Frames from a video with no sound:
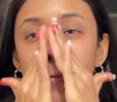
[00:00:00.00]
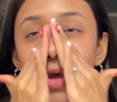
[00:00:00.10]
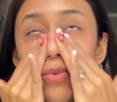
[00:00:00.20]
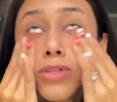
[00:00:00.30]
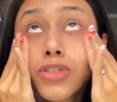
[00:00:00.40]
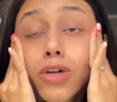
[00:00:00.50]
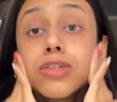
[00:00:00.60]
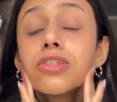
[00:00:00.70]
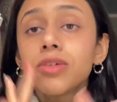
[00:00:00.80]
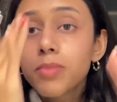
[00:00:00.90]
which you all
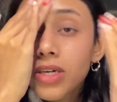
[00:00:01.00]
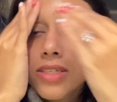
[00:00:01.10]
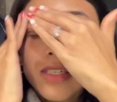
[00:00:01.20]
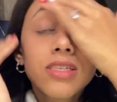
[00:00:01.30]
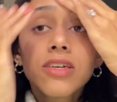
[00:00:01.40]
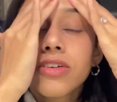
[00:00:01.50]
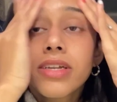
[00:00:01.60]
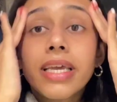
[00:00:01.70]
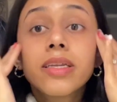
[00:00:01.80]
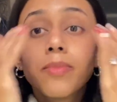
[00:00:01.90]
should, because it's a
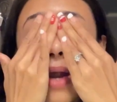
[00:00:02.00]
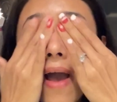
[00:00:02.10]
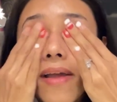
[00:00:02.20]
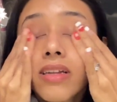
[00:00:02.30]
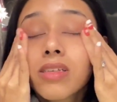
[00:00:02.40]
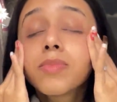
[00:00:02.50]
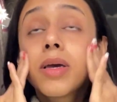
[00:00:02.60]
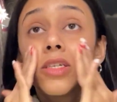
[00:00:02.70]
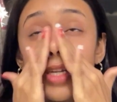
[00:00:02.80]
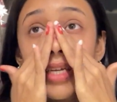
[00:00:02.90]
great brand,
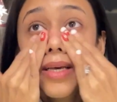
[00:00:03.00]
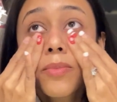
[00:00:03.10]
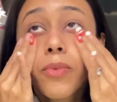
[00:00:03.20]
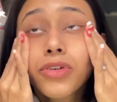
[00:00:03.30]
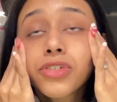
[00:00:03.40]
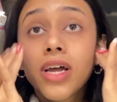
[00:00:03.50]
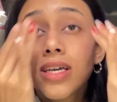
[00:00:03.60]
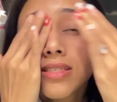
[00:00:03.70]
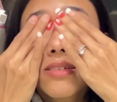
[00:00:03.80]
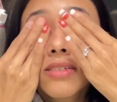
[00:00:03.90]
especially their
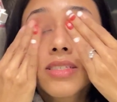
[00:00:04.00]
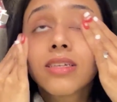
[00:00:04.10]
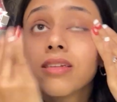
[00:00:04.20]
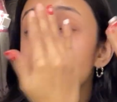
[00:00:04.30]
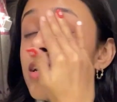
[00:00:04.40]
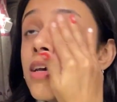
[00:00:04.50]
moisturizers and,